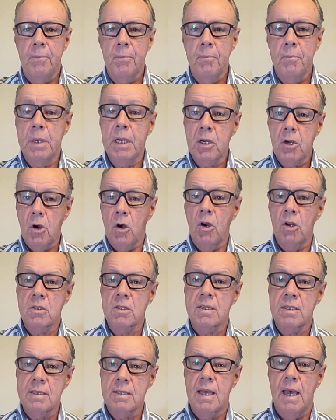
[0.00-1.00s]

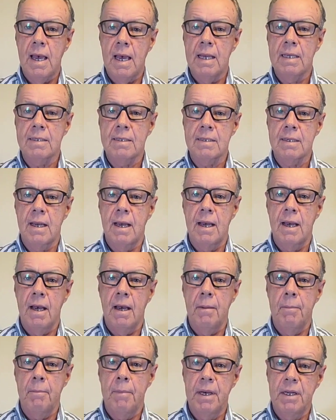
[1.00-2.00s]
because it has
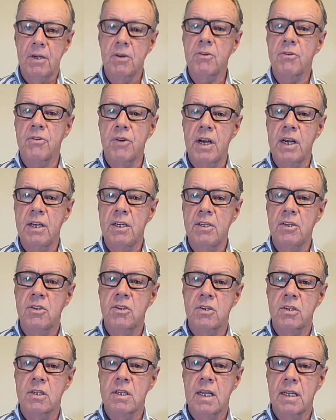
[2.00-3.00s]
a better
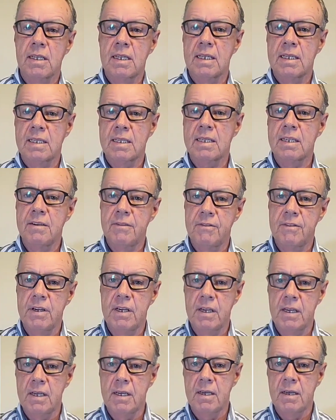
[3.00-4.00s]
range than a
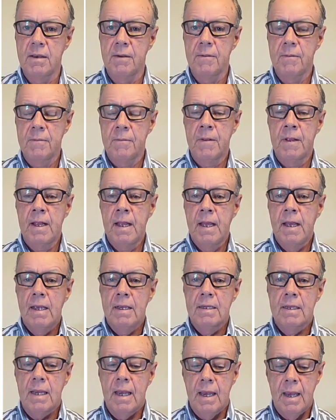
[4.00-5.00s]
CV,
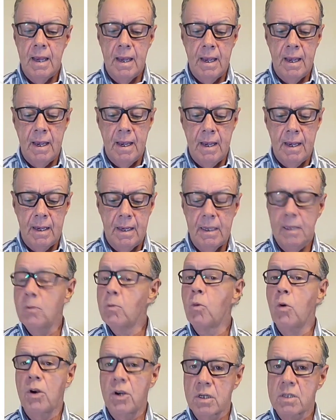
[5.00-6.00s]
it
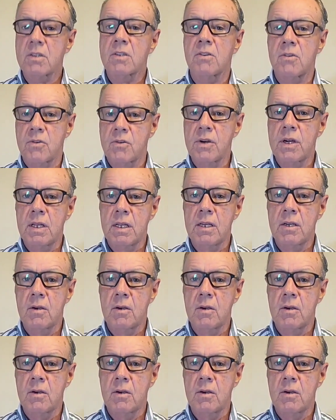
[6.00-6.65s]
works really